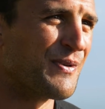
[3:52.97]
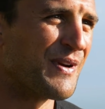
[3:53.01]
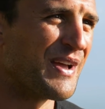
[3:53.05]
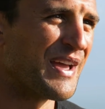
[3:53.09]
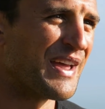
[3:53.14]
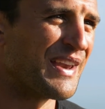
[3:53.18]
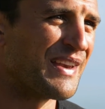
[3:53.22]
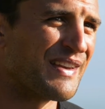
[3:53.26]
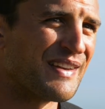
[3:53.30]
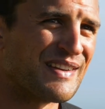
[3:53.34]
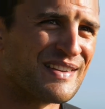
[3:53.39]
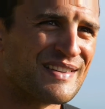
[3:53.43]

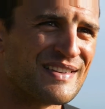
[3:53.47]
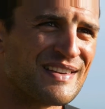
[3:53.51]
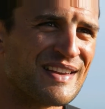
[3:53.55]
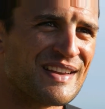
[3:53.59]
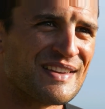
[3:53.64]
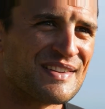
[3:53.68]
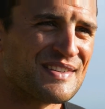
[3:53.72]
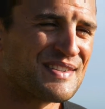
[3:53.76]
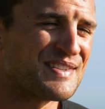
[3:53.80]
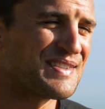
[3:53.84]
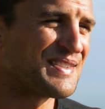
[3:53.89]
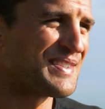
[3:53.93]
and it
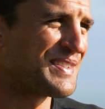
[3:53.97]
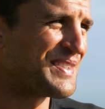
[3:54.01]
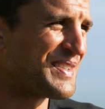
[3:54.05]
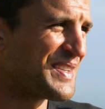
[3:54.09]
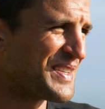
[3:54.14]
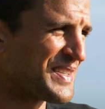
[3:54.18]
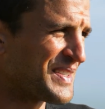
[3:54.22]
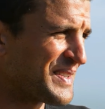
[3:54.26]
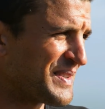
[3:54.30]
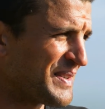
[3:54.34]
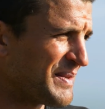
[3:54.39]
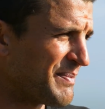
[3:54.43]

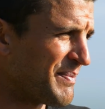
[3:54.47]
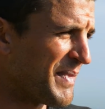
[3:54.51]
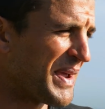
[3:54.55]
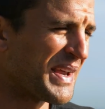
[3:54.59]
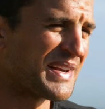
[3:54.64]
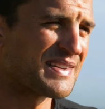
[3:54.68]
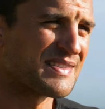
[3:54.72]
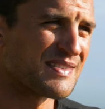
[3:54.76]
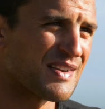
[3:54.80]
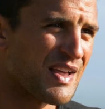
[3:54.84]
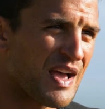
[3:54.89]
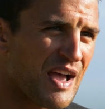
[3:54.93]
just
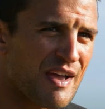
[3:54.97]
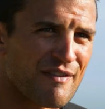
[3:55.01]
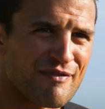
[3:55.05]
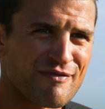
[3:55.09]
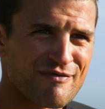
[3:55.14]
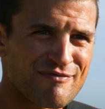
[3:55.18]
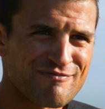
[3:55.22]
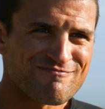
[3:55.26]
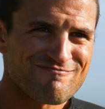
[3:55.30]
makes life.